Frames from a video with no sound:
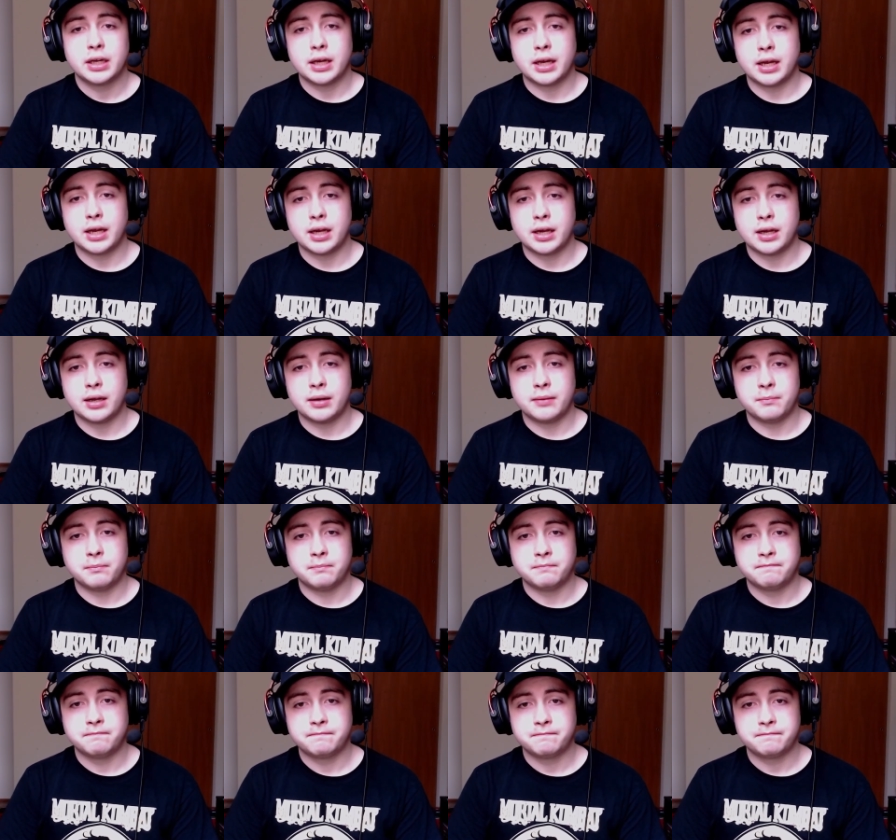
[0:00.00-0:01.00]
Um,
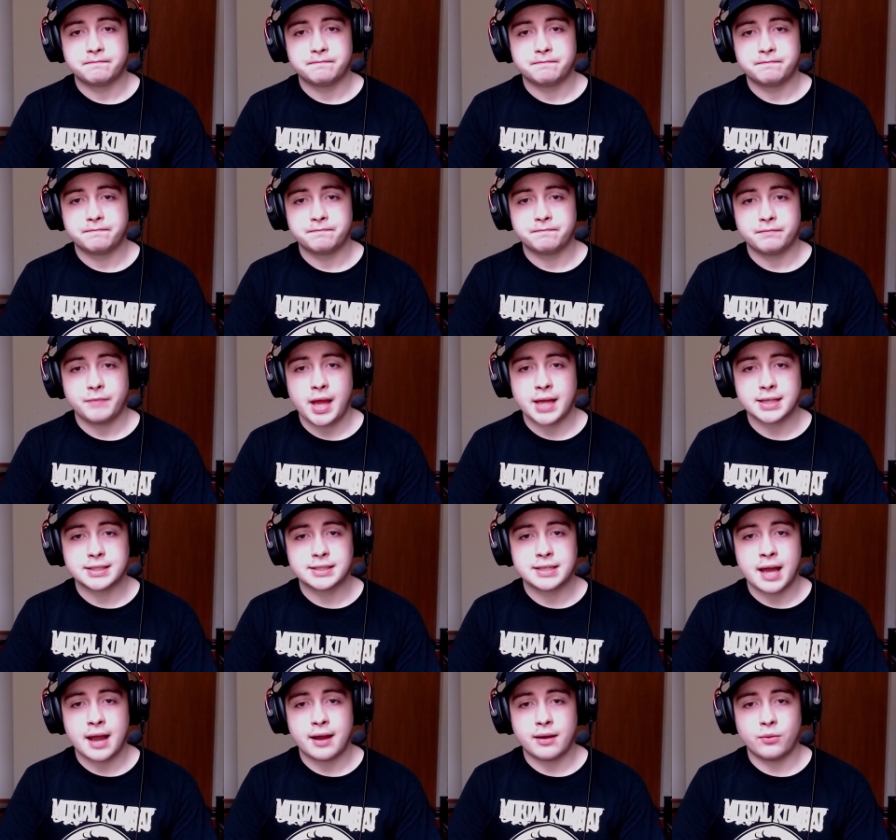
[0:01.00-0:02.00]
it's
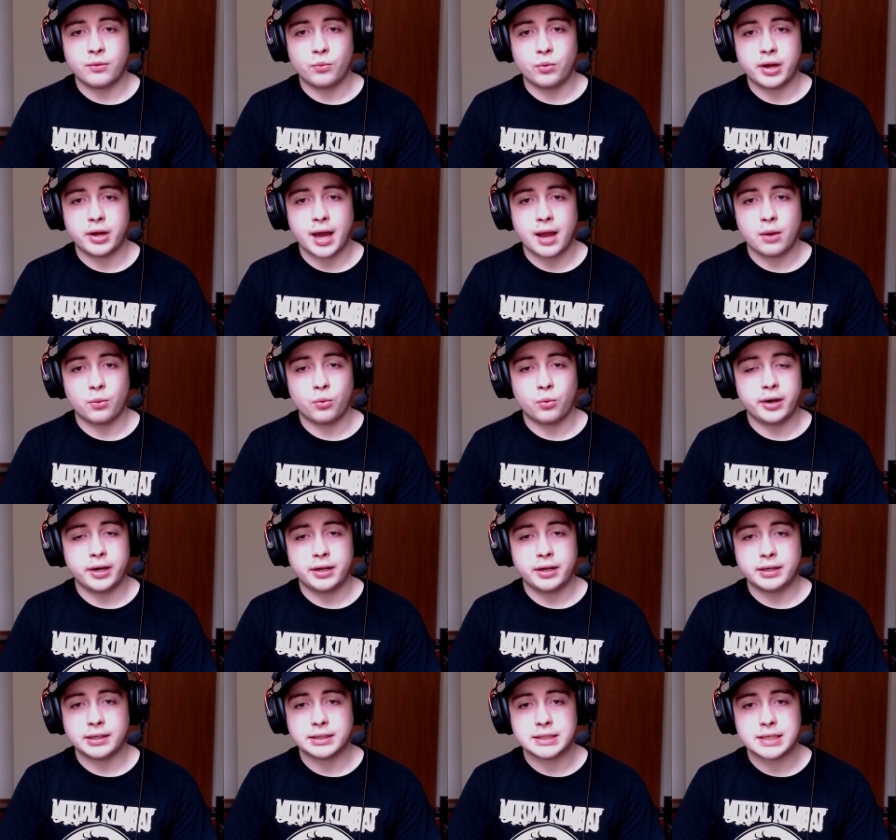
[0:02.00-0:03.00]
not what I
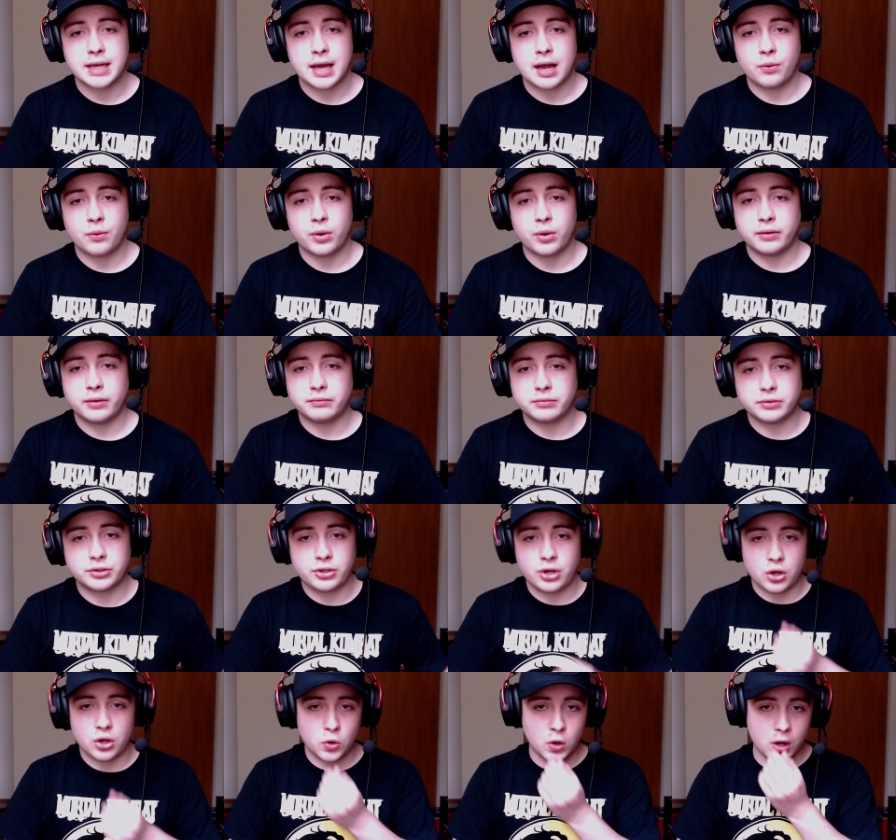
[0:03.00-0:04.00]
wanted. It's not what
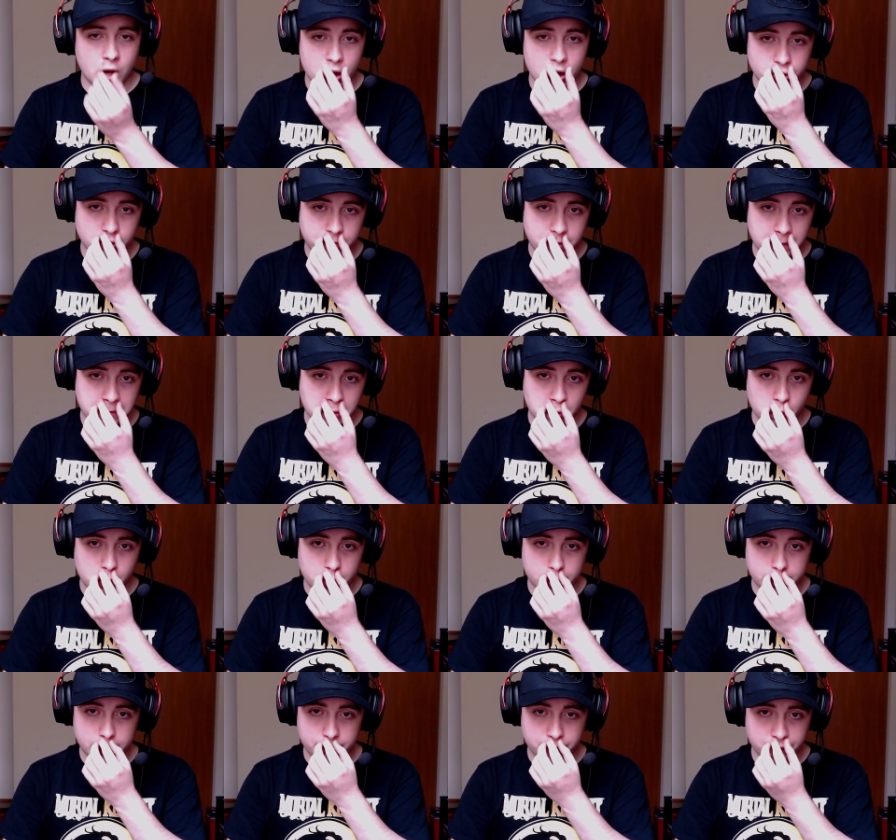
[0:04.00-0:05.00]
you know other people
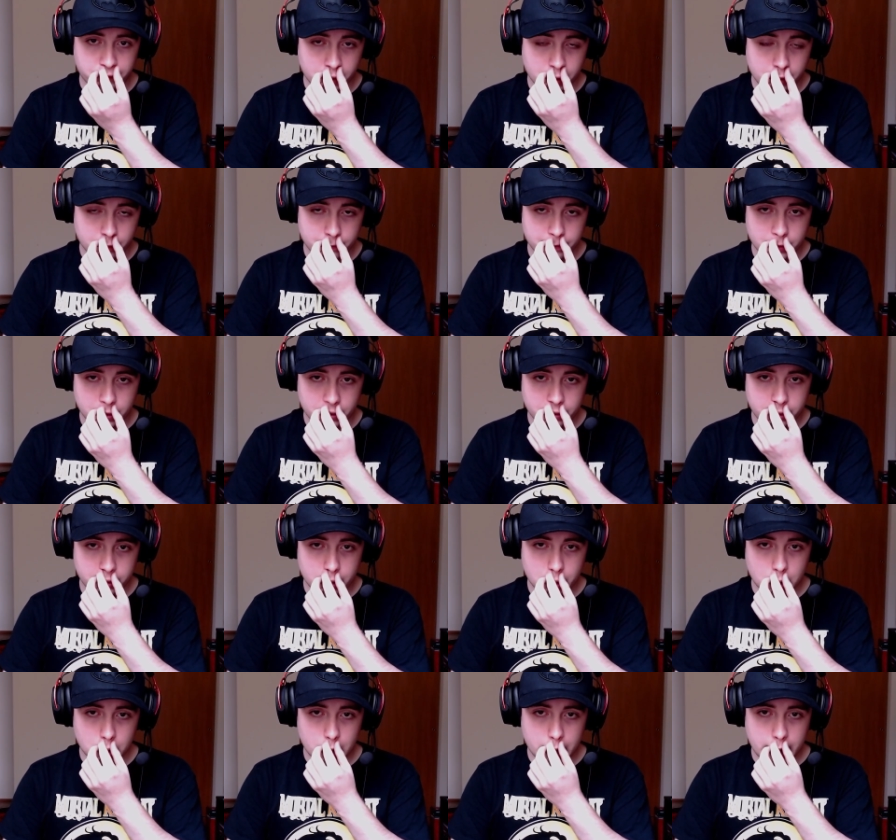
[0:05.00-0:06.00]
wanted from you
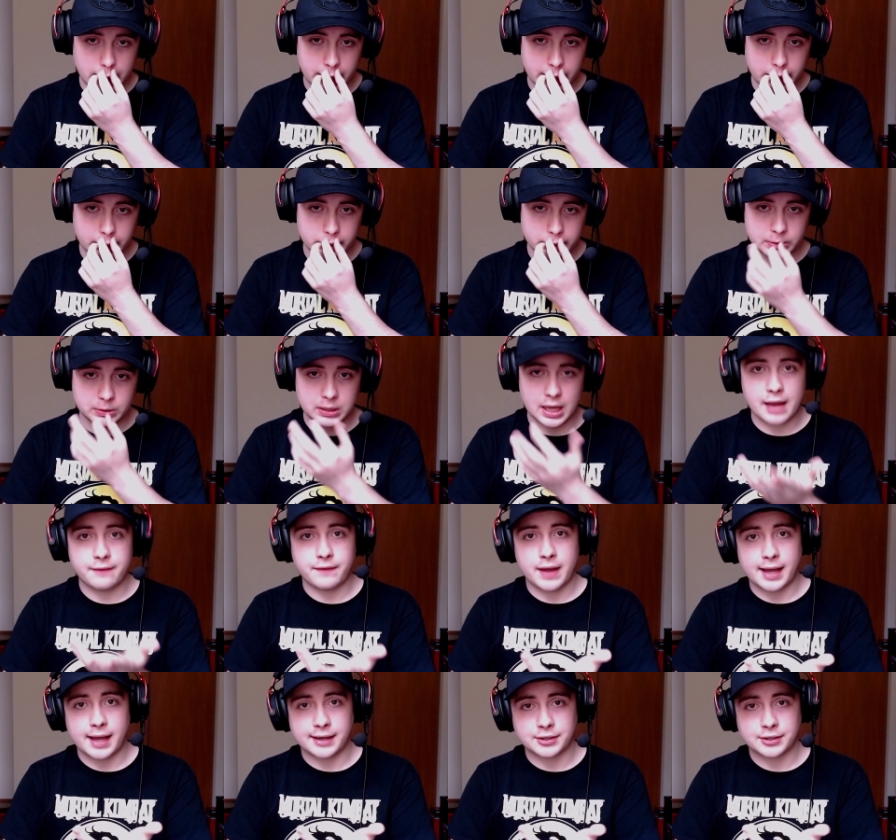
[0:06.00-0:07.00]
know a live
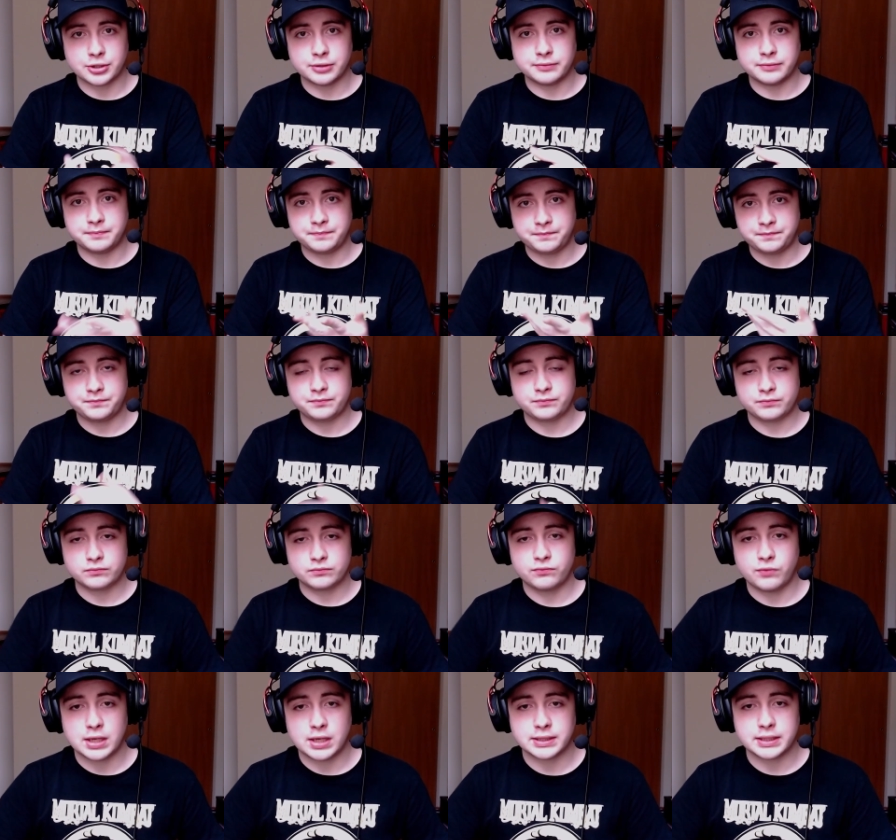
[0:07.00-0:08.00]
action
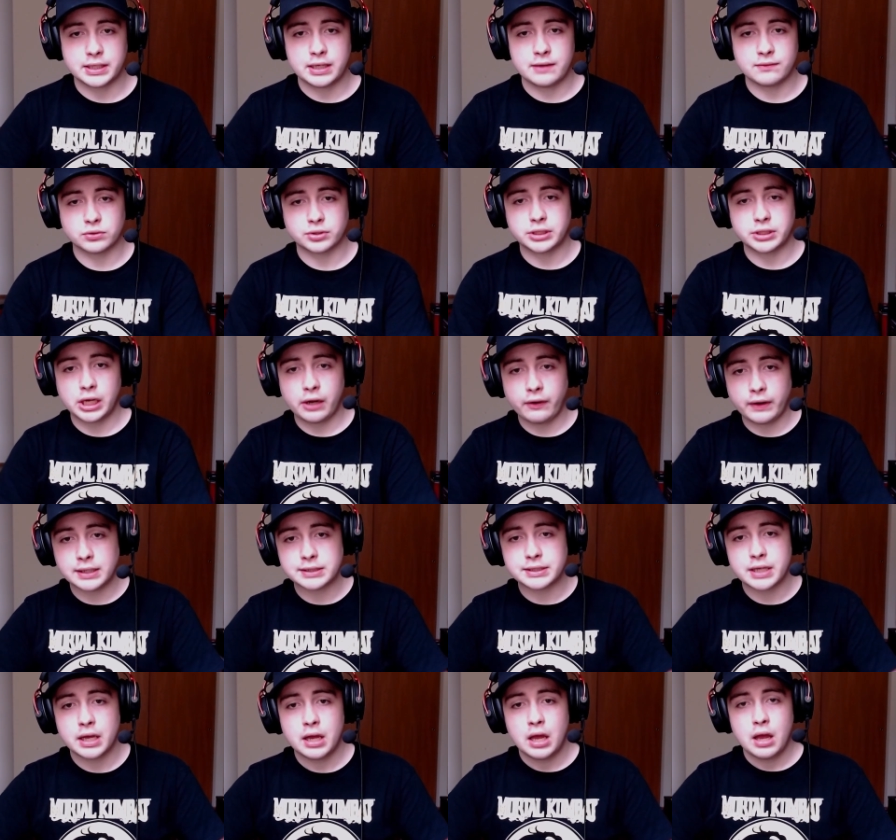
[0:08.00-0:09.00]
Resident Evil
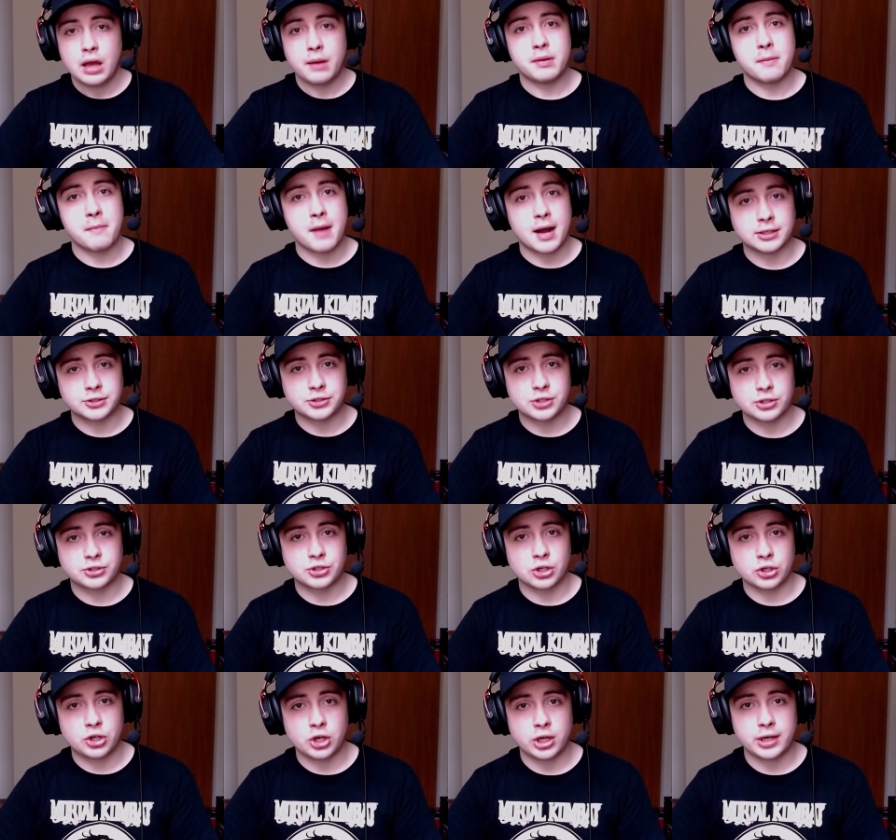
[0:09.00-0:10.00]
series. The monsters
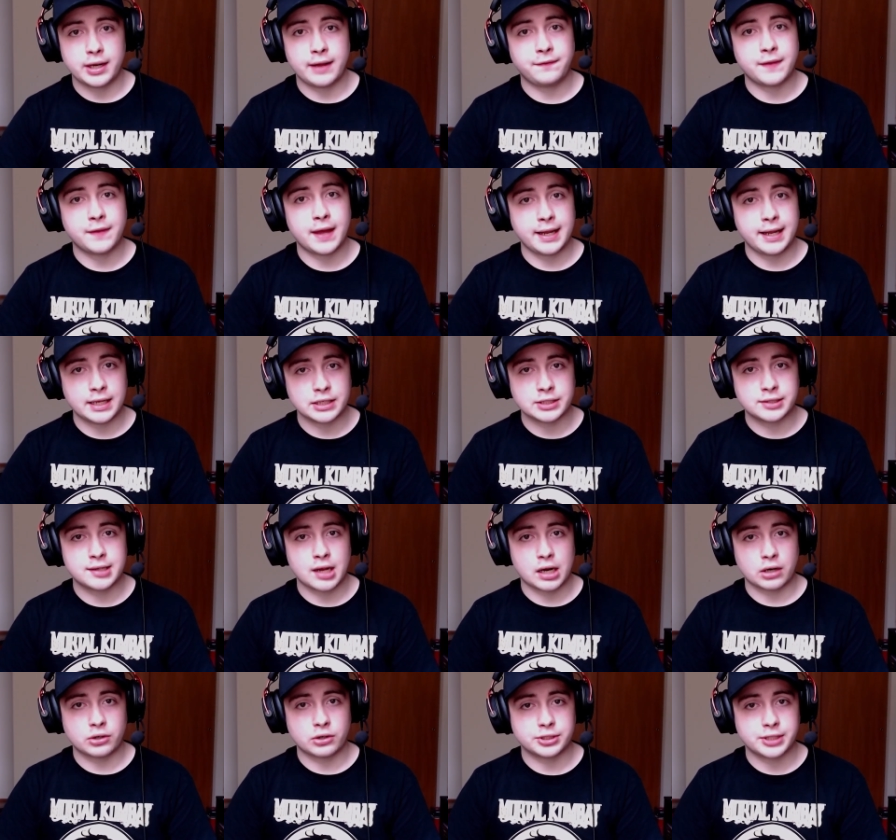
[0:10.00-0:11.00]
look good. If that is
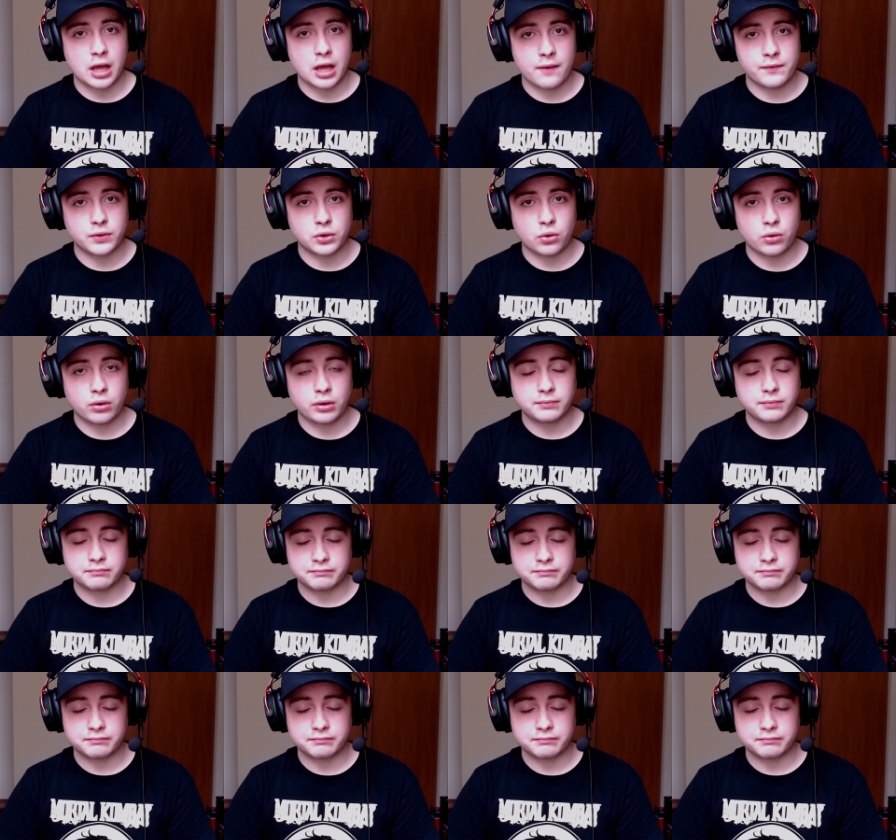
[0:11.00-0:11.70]
Doctor Salvador,